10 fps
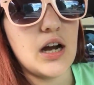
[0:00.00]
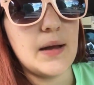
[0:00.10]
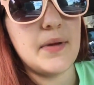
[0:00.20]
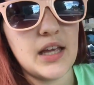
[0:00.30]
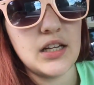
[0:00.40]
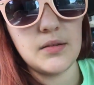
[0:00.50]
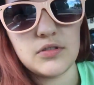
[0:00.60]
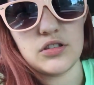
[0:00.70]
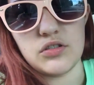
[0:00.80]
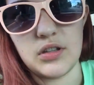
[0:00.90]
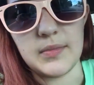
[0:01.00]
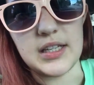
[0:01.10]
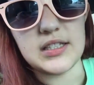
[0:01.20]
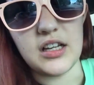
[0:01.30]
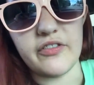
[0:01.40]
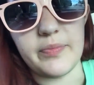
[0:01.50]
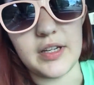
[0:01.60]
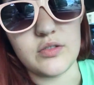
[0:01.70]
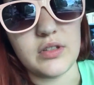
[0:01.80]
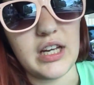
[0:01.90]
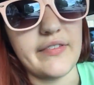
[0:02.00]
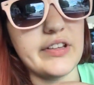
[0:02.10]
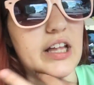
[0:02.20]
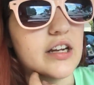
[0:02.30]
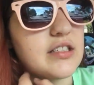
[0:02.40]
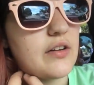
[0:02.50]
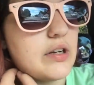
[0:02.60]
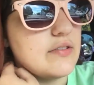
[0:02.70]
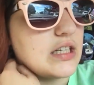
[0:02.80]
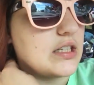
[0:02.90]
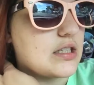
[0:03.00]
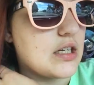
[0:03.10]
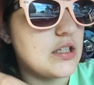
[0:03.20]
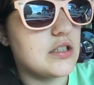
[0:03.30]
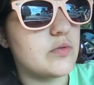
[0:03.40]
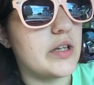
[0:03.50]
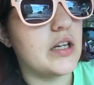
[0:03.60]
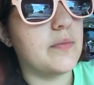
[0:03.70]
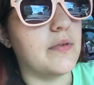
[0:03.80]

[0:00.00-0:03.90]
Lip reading: I may end up just doing myself because we have a lot of stuff we have to get done this week